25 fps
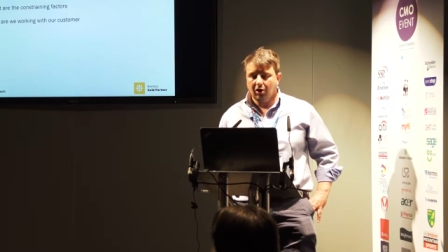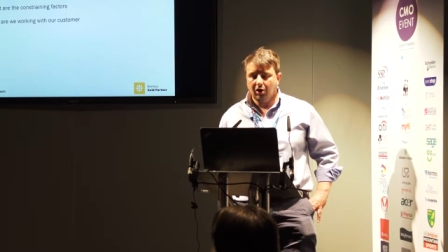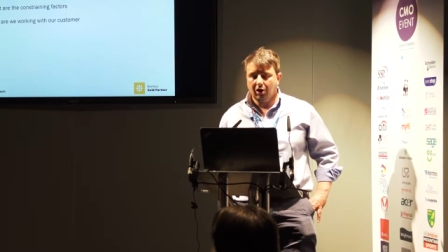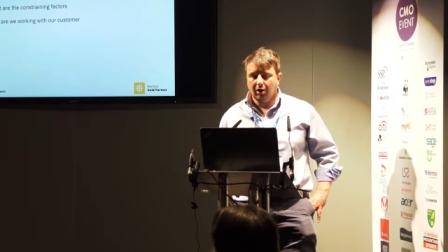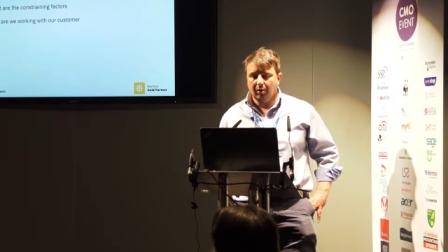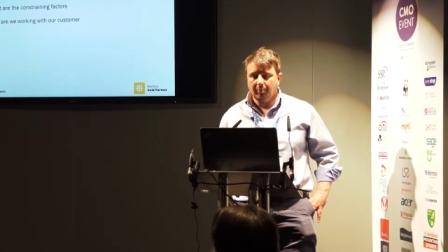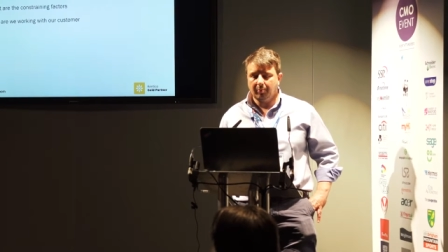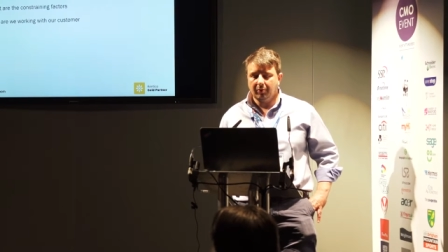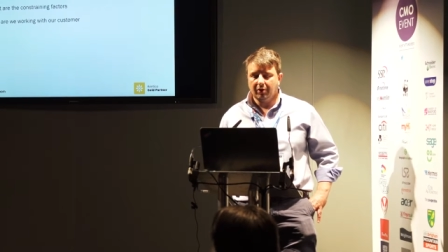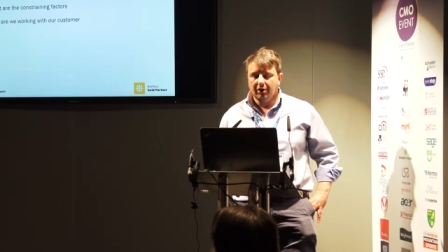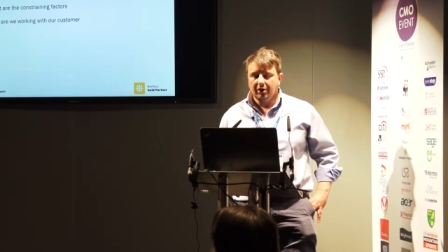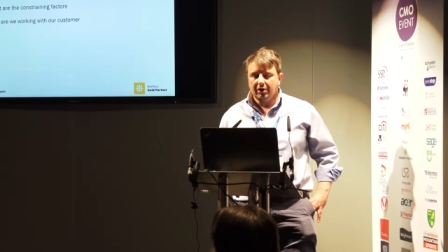
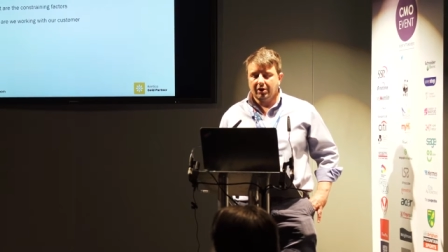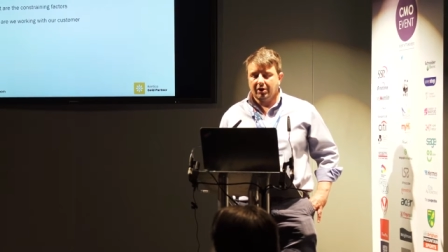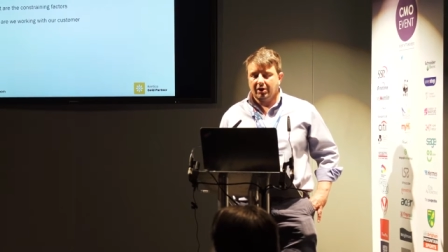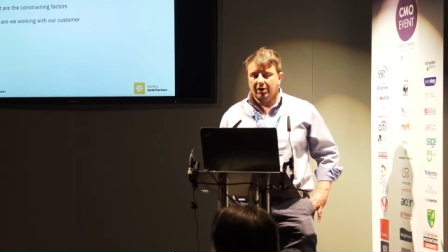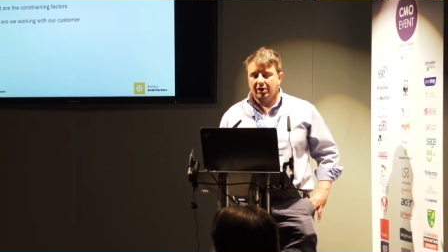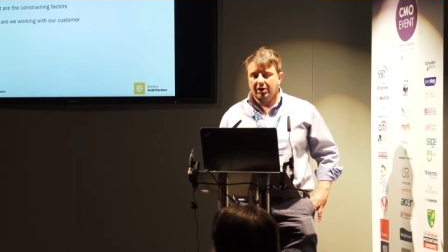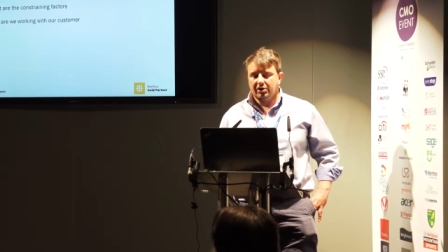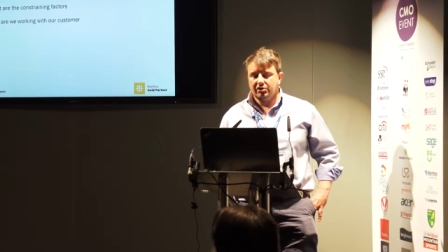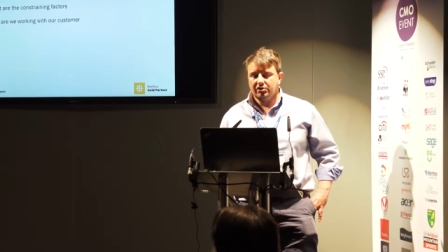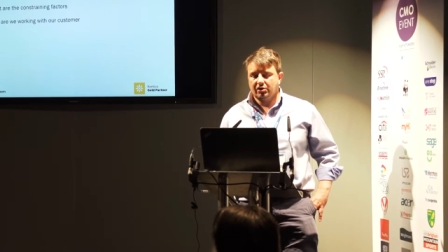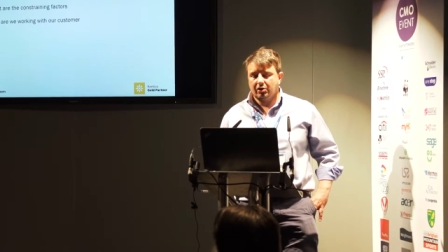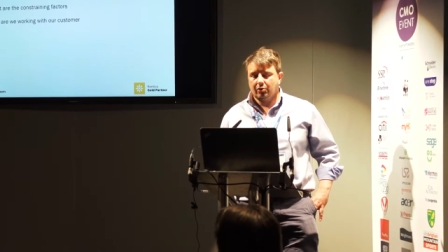Um,
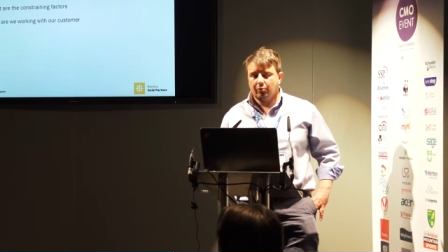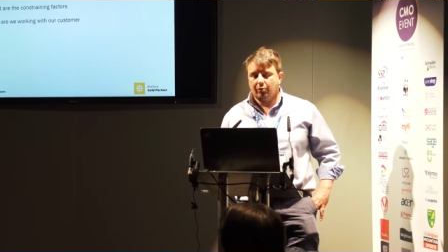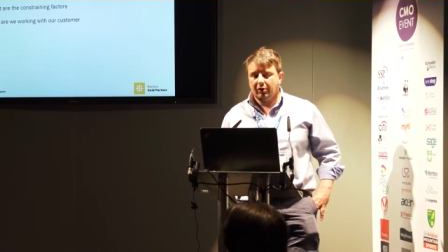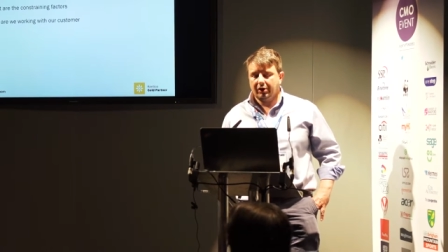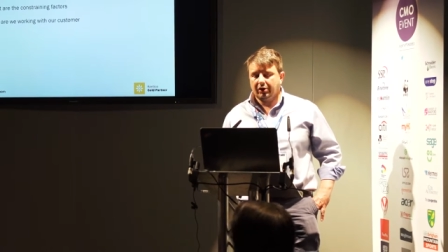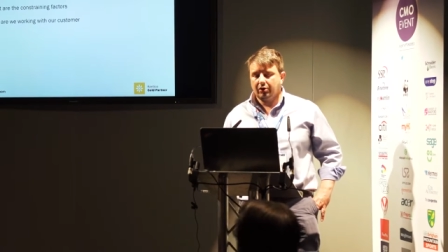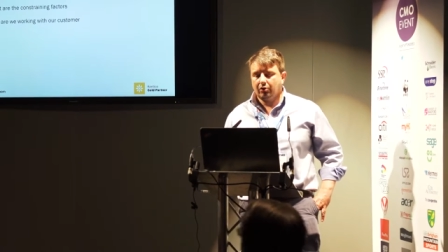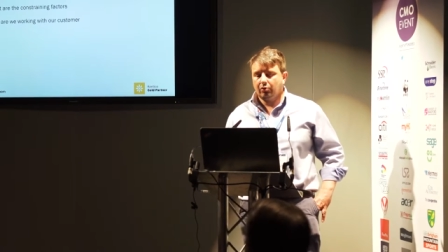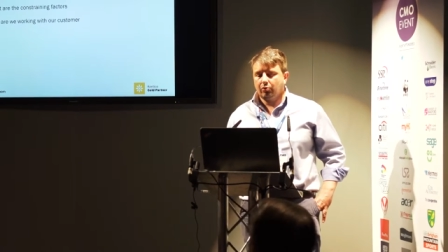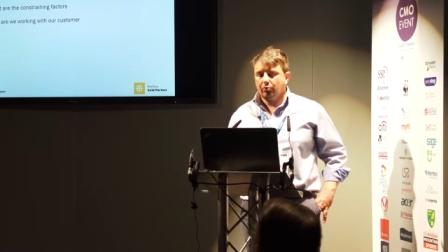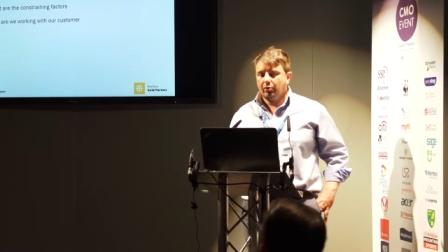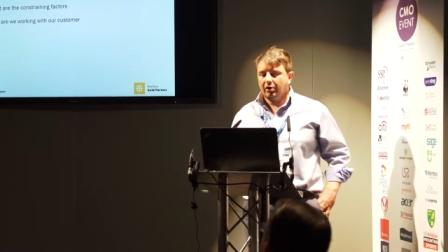is it the way
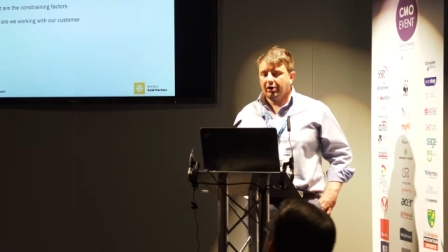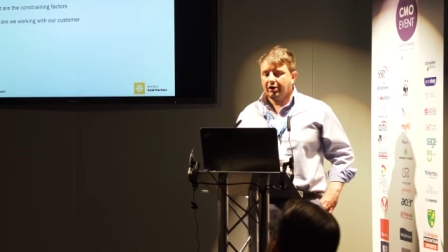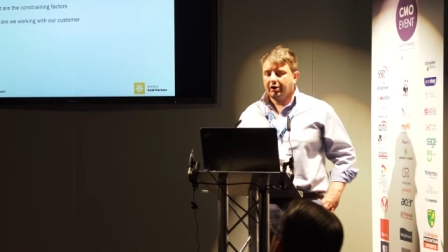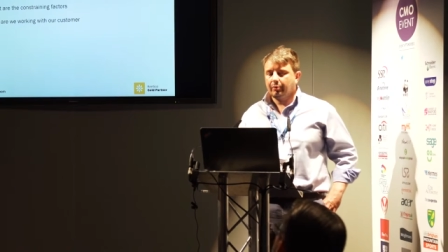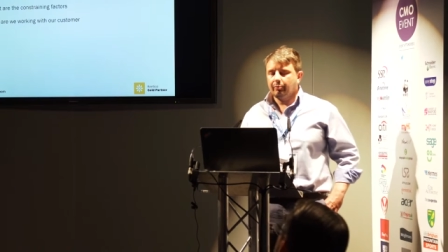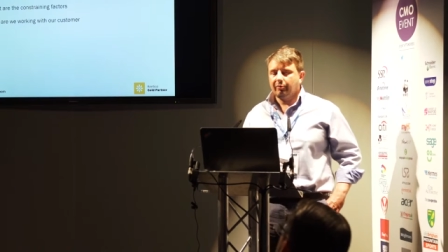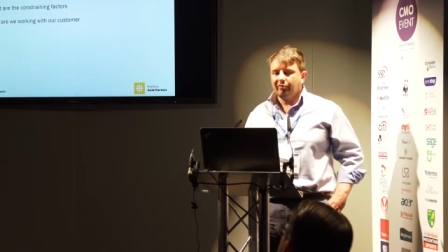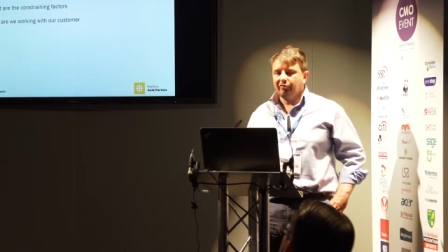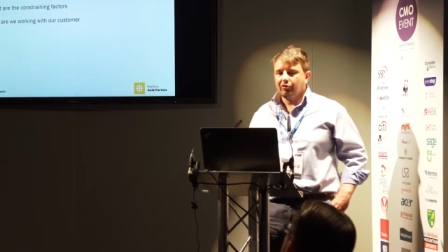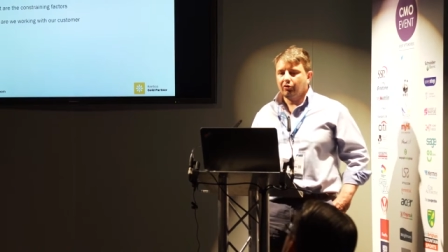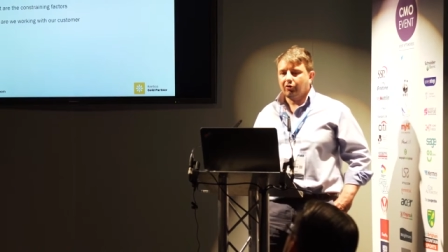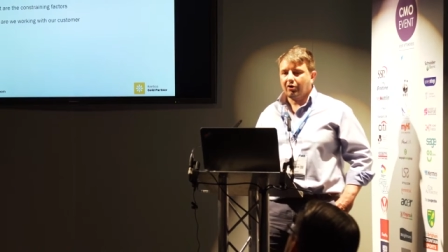you're
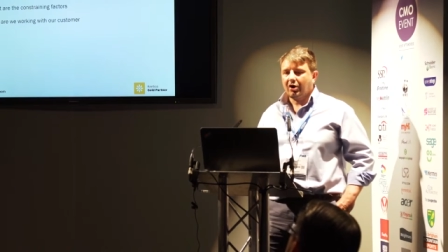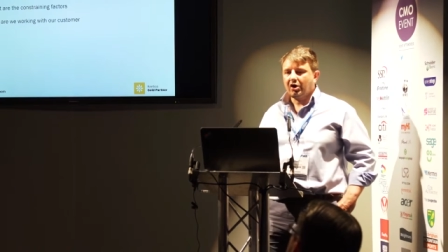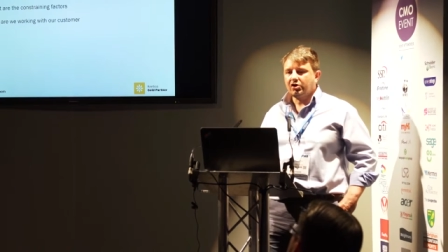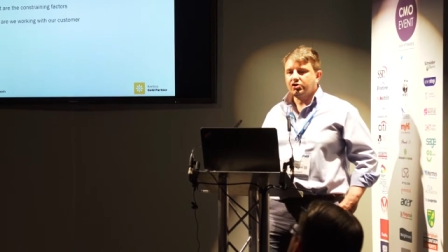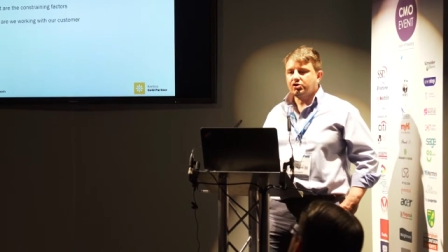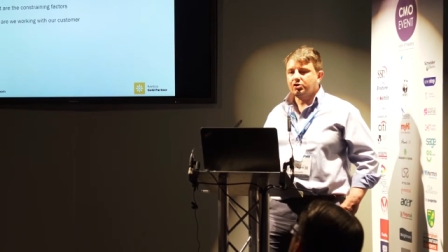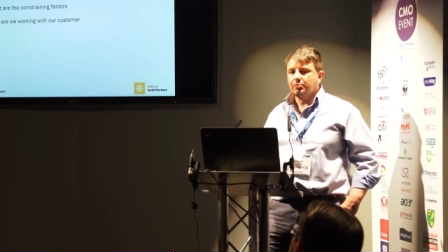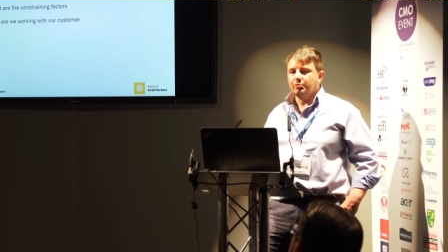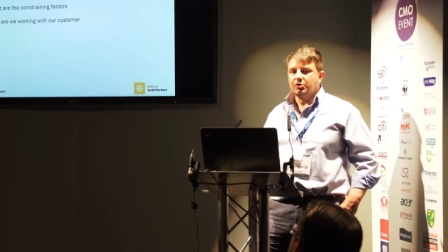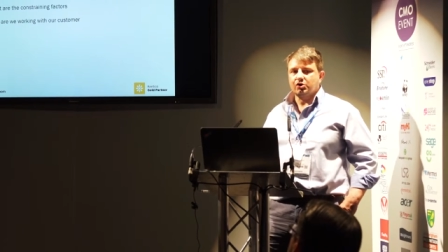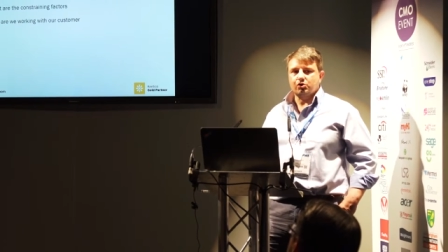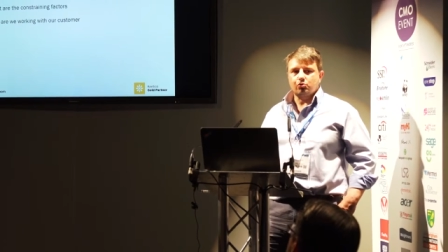working with your
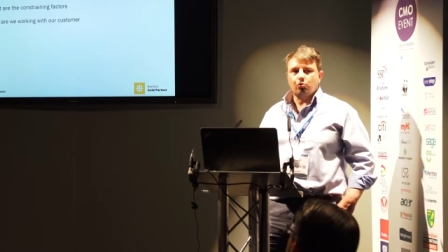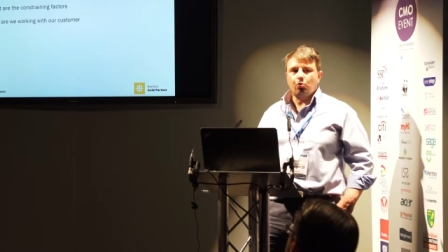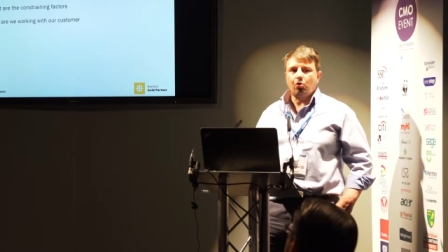customers?